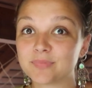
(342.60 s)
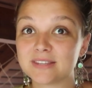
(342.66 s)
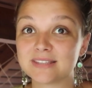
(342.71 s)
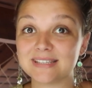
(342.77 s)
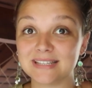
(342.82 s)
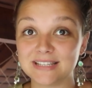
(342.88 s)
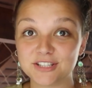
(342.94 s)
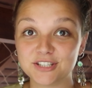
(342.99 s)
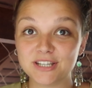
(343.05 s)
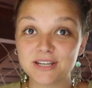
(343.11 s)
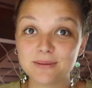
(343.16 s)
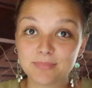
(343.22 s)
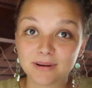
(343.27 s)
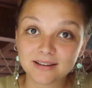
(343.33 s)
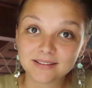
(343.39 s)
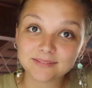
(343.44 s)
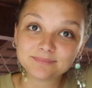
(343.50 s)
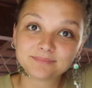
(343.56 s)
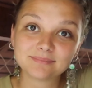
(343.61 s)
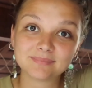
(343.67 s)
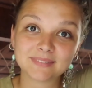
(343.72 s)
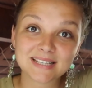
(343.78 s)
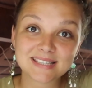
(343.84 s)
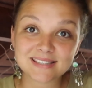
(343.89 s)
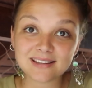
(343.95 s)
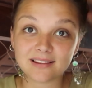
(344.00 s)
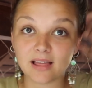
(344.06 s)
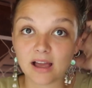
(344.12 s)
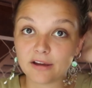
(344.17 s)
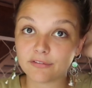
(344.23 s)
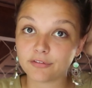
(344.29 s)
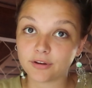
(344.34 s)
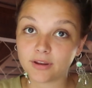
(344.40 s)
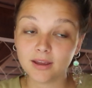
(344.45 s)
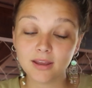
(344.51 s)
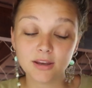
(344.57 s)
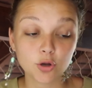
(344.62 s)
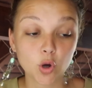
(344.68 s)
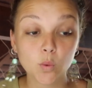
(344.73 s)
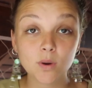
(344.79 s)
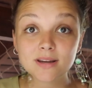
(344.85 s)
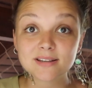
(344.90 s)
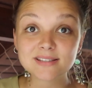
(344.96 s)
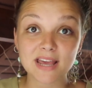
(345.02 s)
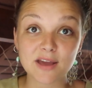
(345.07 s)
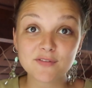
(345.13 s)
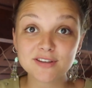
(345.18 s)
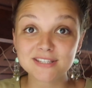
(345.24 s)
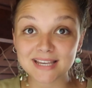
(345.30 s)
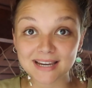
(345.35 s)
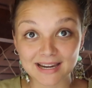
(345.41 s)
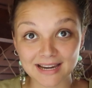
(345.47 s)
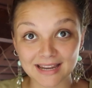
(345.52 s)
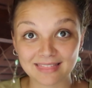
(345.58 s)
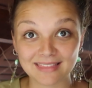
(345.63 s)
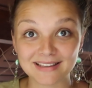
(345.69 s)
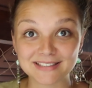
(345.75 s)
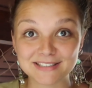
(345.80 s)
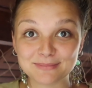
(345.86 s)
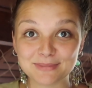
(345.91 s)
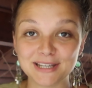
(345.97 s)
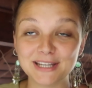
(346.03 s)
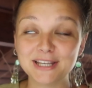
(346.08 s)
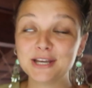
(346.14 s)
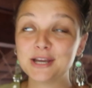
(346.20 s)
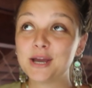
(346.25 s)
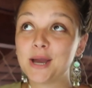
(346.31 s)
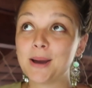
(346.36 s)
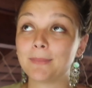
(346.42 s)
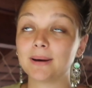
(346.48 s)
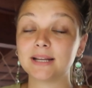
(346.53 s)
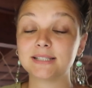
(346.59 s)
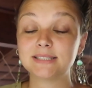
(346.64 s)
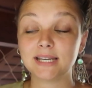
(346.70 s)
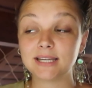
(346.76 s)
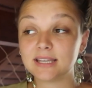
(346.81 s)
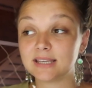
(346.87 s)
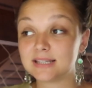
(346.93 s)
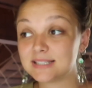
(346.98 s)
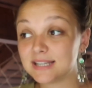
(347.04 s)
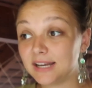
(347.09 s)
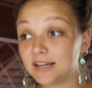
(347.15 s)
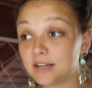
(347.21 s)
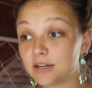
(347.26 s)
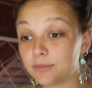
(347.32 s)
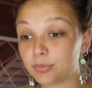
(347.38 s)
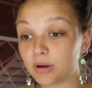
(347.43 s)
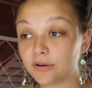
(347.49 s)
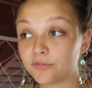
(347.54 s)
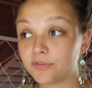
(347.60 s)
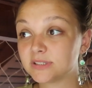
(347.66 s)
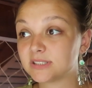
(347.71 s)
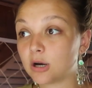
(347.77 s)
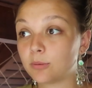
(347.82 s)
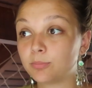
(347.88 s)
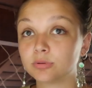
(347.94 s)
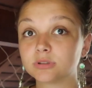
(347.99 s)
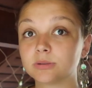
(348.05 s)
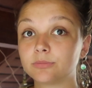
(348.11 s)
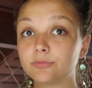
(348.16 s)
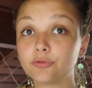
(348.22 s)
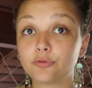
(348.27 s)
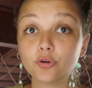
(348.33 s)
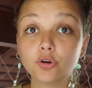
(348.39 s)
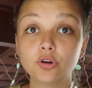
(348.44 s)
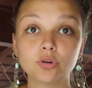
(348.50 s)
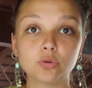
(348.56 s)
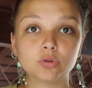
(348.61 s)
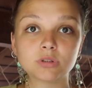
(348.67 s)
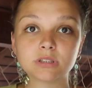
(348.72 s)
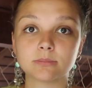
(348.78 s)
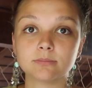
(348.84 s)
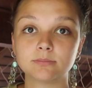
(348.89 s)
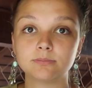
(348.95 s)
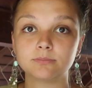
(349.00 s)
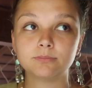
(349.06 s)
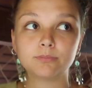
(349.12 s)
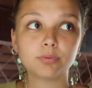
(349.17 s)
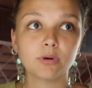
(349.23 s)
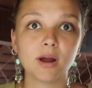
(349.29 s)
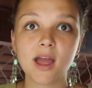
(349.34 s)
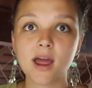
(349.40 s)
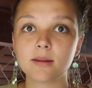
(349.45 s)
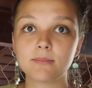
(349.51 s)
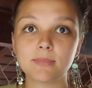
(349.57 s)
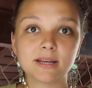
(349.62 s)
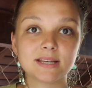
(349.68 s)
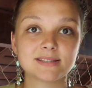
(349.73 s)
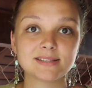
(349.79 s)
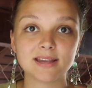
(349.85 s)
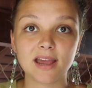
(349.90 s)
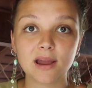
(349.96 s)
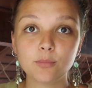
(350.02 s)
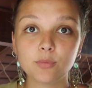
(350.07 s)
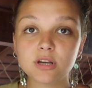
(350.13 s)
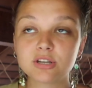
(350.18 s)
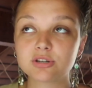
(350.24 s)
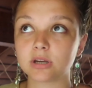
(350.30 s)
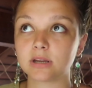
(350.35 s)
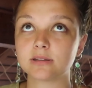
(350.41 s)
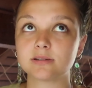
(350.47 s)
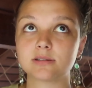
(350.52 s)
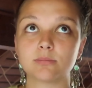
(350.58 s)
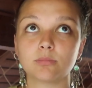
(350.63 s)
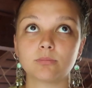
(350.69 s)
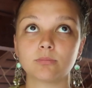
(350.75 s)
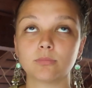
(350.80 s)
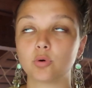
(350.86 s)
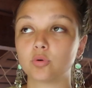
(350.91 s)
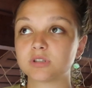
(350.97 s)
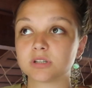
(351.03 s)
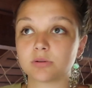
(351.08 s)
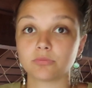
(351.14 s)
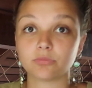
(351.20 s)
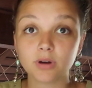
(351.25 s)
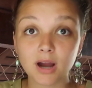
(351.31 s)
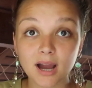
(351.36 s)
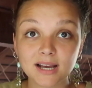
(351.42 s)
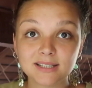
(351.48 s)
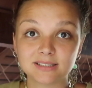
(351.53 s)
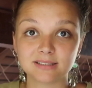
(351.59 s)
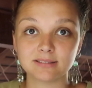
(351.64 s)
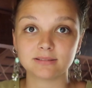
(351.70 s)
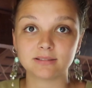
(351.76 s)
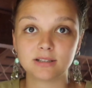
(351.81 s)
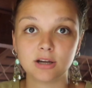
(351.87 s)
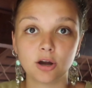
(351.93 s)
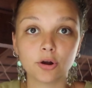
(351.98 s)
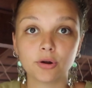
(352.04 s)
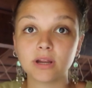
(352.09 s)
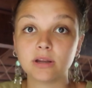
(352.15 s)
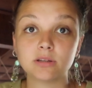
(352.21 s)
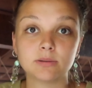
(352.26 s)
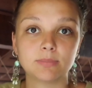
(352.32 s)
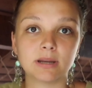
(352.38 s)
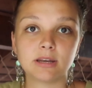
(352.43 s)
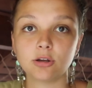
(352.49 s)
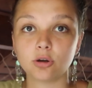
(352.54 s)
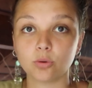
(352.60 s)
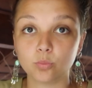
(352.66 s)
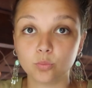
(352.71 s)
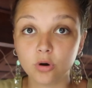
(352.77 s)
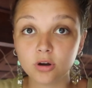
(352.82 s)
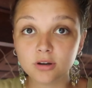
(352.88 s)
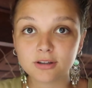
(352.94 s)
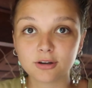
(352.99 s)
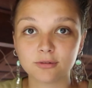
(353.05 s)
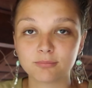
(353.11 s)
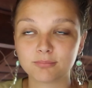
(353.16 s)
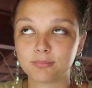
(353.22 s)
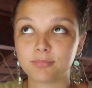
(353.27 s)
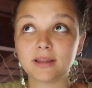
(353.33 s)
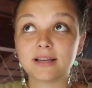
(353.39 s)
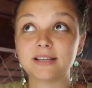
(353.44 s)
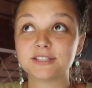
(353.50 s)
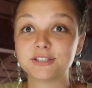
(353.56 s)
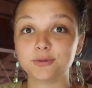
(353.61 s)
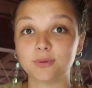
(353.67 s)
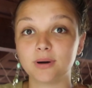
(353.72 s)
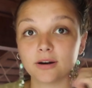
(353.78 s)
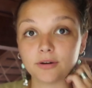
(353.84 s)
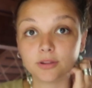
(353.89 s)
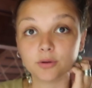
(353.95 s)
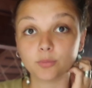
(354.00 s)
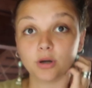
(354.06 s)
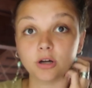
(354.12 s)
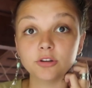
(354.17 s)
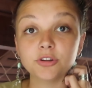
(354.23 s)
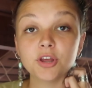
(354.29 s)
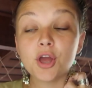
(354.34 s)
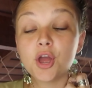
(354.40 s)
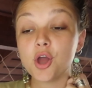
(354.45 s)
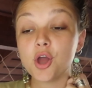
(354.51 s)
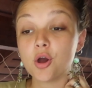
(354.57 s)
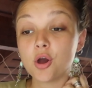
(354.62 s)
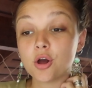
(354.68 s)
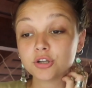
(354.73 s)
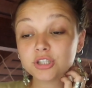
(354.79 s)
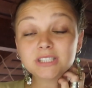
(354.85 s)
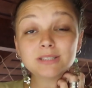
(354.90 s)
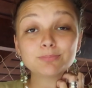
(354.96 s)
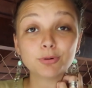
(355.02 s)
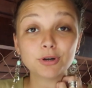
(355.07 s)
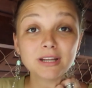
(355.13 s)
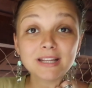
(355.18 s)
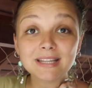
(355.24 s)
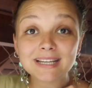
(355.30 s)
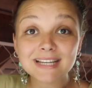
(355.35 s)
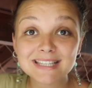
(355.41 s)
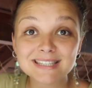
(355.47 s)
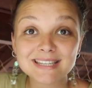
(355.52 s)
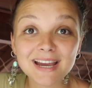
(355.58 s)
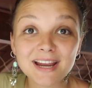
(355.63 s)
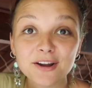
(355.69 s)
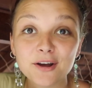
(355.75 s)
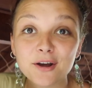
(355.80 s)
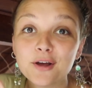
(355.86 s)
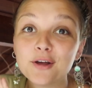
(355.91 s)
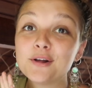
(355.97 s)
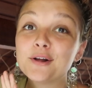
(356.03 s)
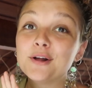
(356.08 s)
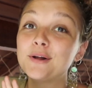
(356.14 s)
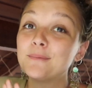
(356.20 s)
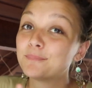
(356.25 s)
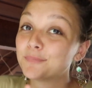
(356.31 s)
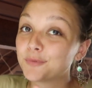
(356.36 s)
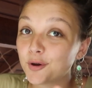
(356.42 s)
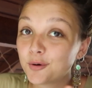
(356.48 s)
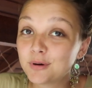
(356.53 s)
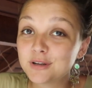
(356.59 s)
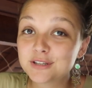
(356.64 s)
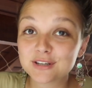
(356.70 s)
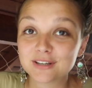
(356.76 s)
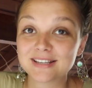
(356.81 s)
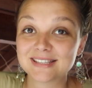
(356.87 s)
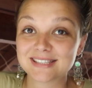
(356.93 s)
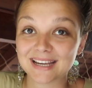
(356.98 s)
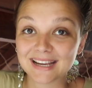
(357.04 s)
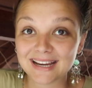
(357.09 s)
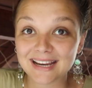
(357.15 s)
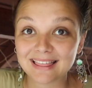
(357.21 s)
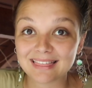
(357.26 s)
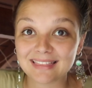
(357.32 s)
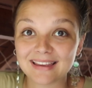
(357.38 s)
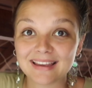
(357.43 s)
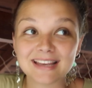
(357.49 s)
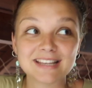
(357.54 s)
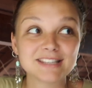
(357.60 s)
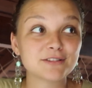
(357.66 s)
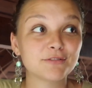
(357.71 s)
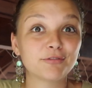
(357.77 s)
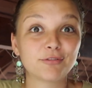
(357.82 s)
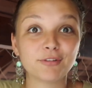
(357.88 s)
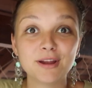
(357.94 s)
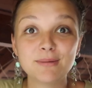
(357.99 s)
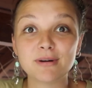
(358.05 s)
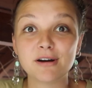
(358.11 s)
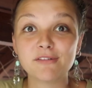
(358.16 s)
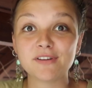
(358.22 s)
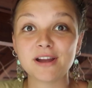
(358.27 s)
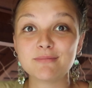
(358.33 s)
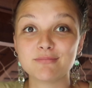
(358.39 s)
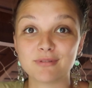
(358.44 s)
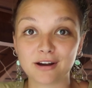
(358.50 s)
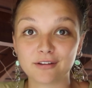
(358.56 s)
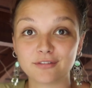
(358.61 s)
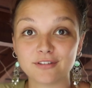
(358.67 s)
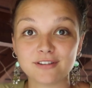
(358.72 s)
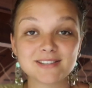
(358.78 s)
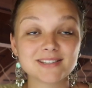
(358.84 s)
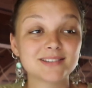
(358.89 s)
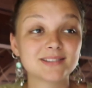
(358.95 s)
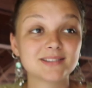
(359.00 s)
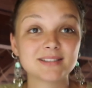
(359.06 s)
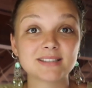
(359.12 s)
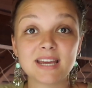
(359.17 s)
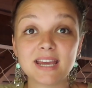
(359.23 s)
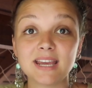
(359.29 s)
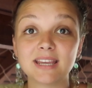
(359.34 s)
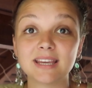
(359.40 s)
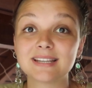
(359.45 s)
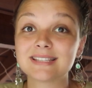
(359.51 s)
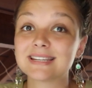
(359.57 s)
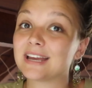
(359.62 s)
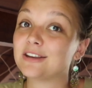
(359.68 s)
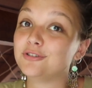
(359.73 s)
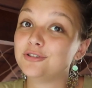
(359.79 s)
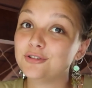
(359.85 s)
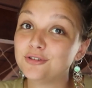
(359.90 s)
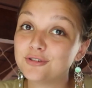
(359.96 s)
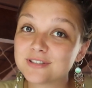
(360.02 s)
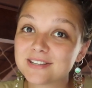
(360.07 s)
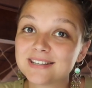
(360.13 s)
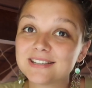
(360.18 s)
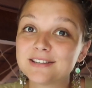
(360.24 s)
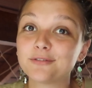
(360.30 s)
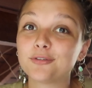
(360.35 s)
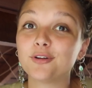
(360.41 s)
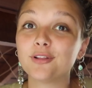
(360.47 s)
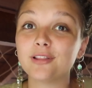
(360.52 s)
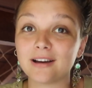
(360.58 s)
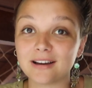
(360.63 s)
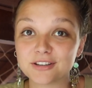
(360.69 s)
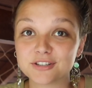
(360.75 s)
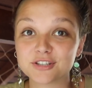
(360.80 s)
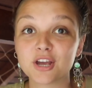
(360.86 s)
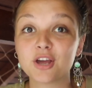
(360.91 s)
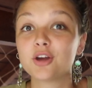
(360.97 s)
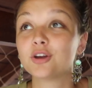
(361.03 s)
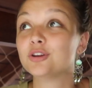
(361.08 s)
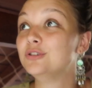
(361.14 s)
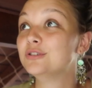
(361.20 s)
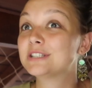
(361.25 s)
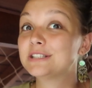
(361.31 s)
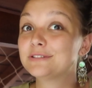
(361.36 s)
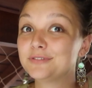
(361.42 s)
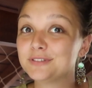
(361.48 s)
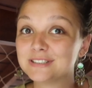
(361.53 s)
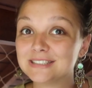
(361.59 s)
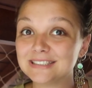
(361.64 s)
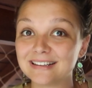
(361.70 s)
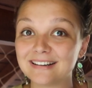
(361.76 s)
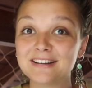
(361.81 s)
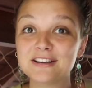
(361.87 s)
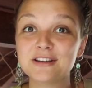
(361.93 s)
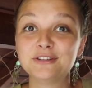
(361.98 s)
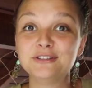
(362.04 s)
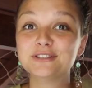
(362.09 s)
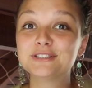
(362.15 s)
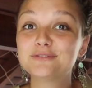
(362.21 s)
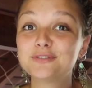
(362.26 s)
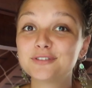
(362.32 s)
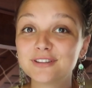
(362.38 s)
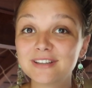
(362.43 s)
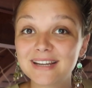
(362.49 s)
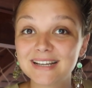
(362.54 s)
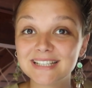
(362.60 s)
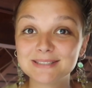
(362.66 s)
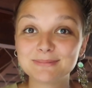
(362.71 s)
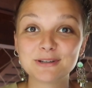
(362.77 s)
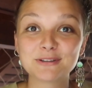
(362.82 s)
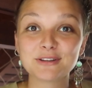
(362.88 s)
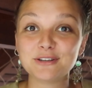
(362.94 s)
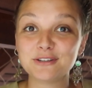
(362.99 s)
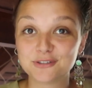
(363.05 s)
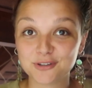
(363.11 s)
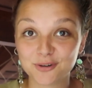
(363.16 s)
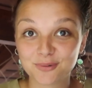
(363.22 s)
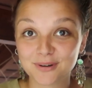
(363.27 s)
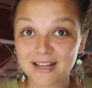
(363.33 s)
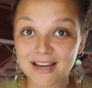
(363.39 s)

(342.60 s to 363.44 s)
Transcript: stingy, but it's the life, okay? No one has ever said anything to me, but I take a container to breakfast. I'll put some fruit or some bread and make a sandwich and some rice and curry, depending on what place you are in the world. Just put it in the container. No one's gonna say anything. It's a free buffet breakfast. Take it and use it for lunch. Use it for dinner. Use it for the next meal that you don't want